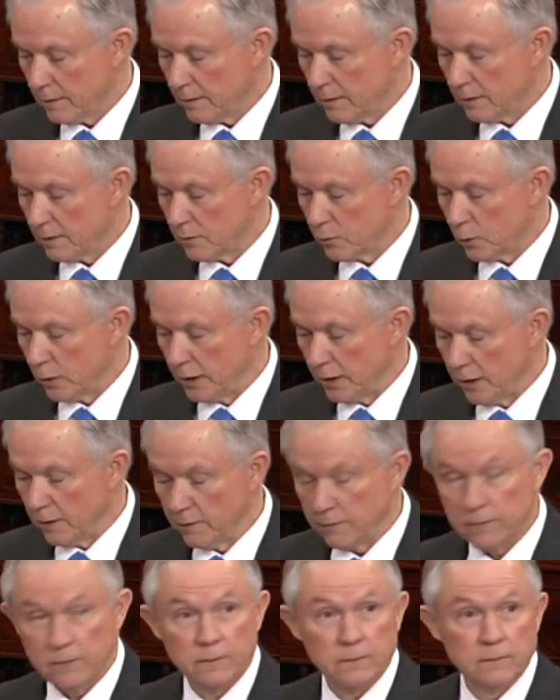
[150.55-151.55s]
the
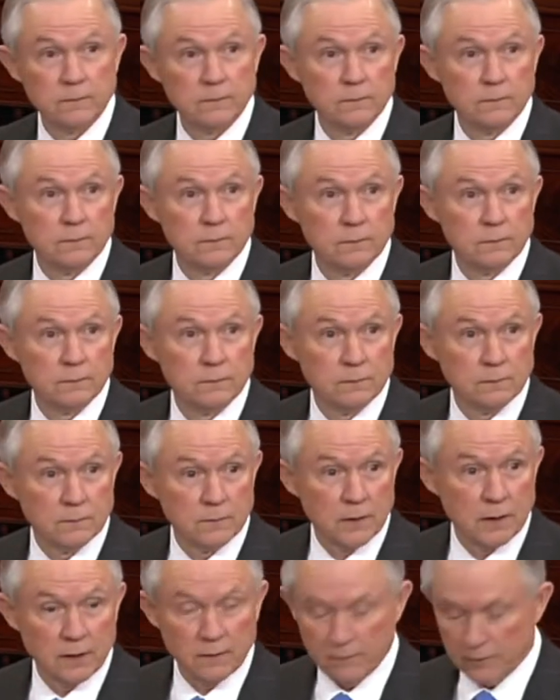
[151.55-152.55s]
12
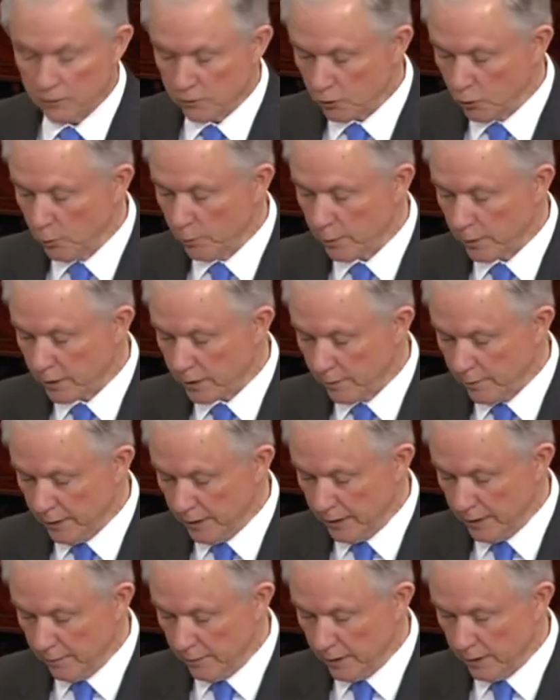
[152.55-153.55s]
of the
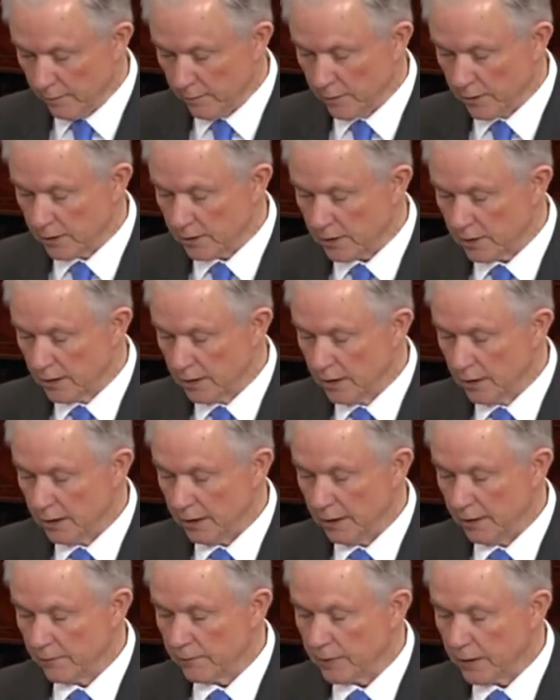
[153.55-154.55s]
supercommittee members,
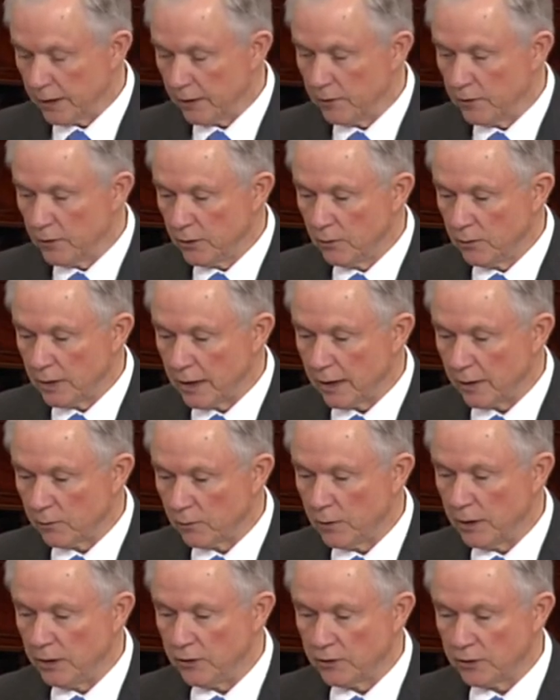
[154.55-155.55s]
if they do not
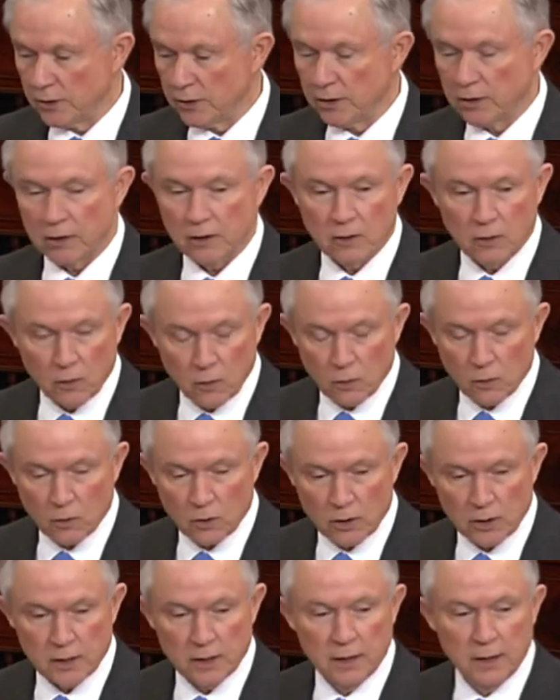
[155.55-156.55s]
reach an
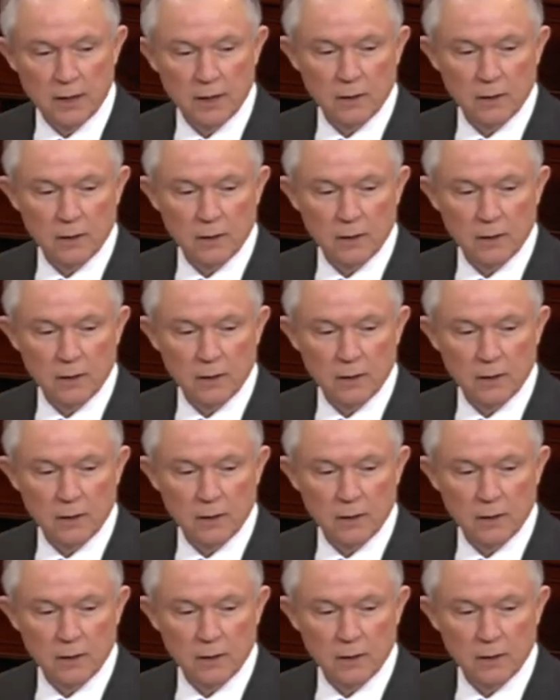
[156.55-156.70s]
accord,